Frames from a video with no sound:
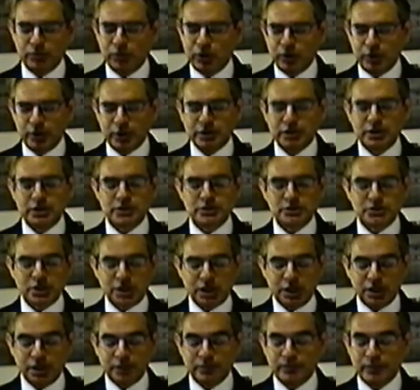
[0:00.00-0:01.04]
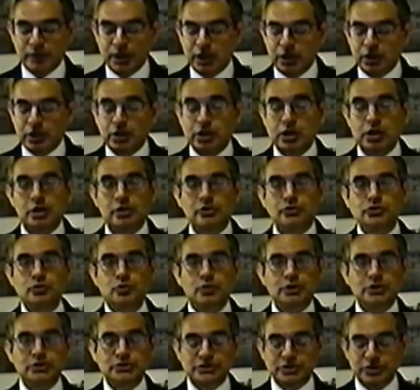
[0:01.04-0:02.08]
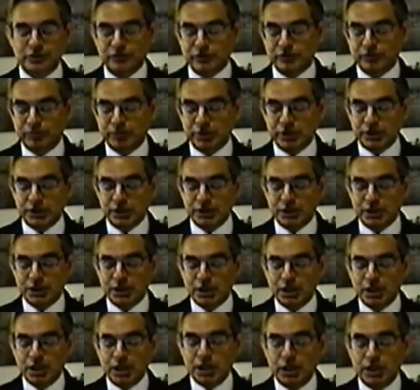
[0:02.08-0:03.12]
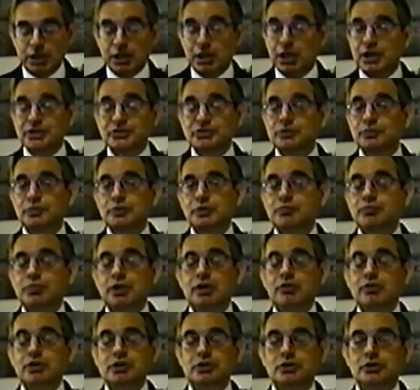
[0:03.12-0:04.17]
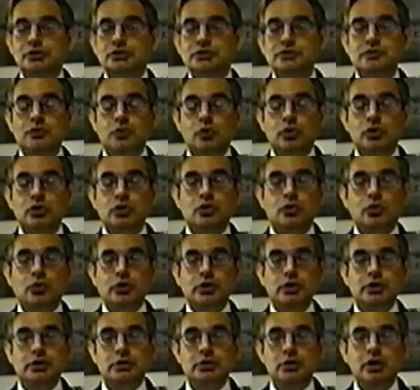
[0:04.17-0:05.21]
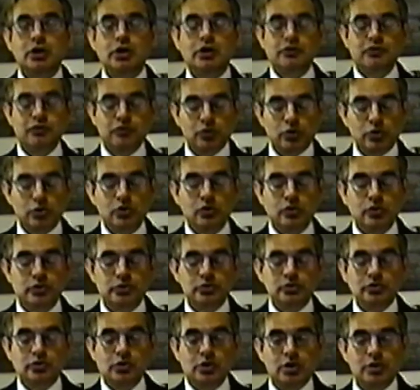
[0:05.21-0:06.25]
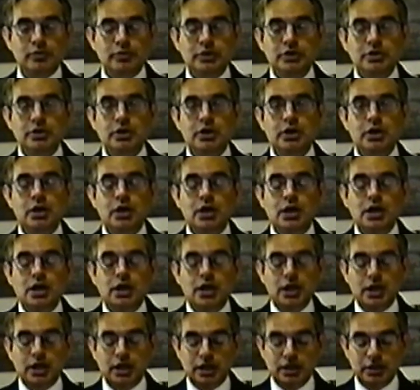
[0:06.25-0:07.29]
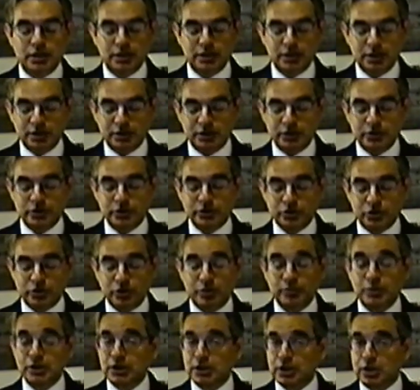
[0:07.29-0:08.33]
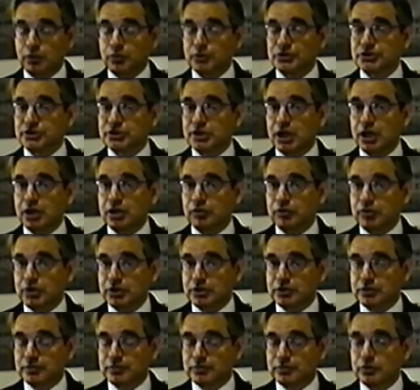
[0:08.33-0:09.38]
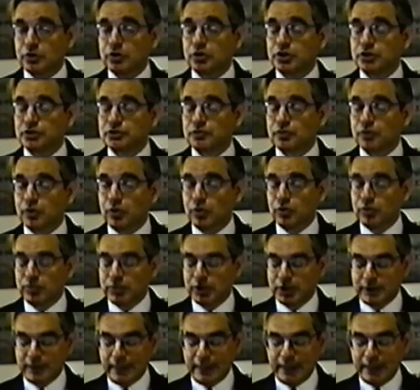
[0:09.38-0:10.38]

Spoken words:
Moed Katan, 27b, he has to be buried in this four-cornered garment, and the term again was takrikum, his robe.